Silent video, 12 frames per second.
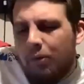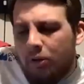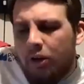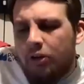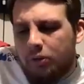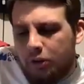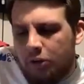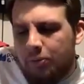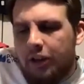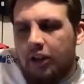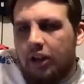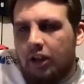annoyed would you
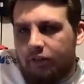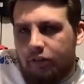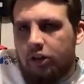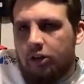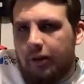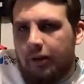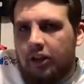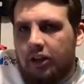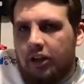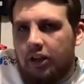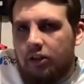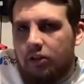be if you're the Benetton
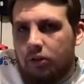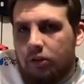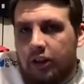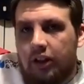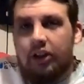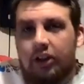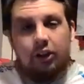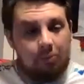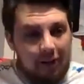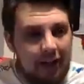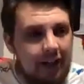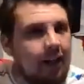head coach? Like that, you're
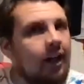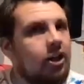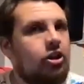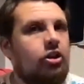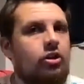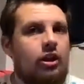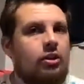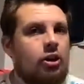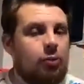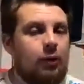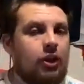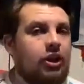making history
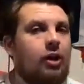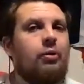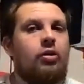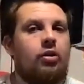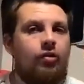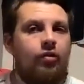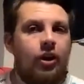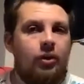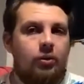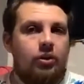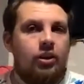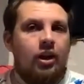just by stepping on the
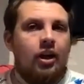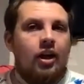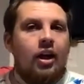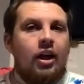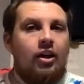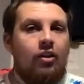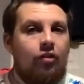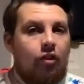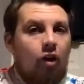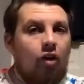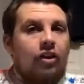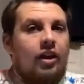field. You've
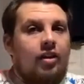got the